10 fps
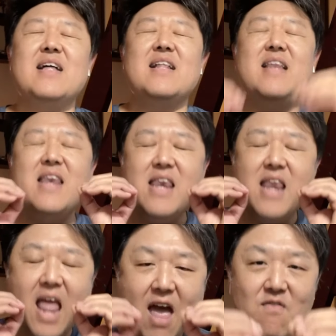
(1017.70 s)

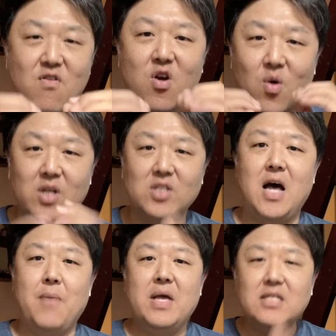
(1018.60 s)
Never going to
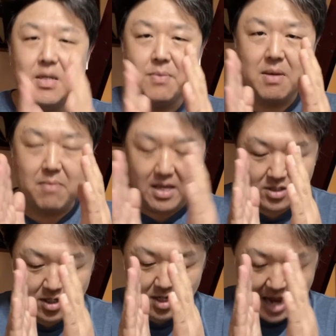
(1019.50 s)
stop. It's
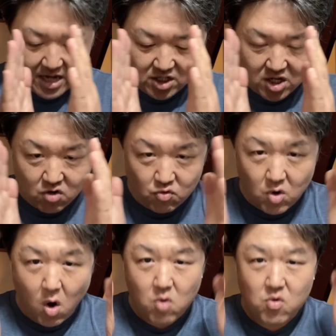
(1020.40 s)
gonna actually
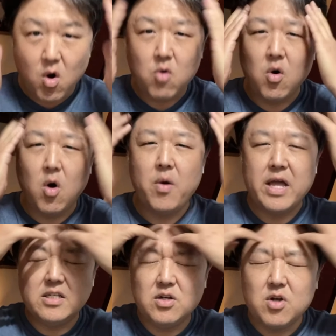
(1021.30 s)
grow, grow, grow
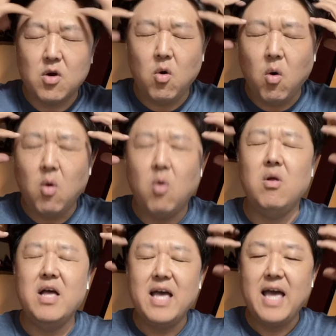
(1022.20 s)
until your whole
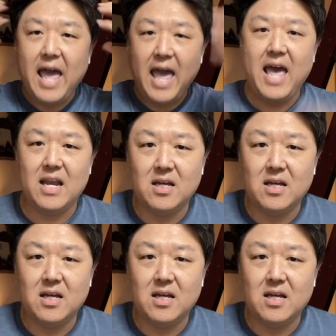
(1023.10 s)
head